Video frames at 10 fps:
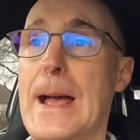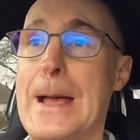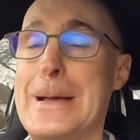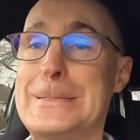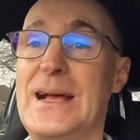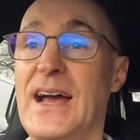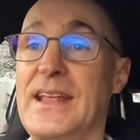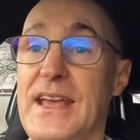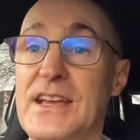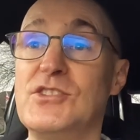
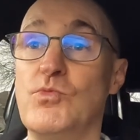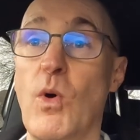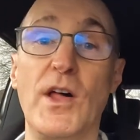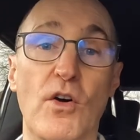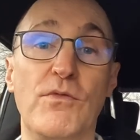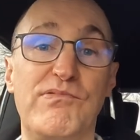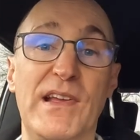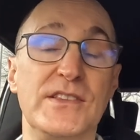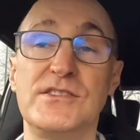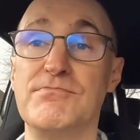and it is one of
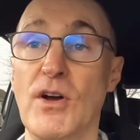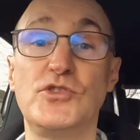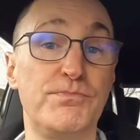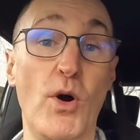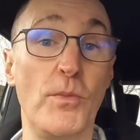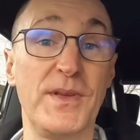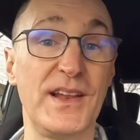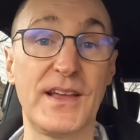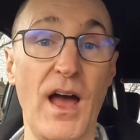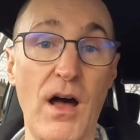Britain's most
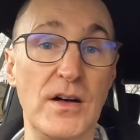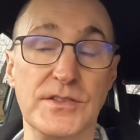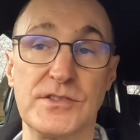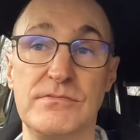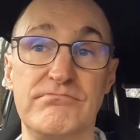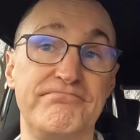popular cars.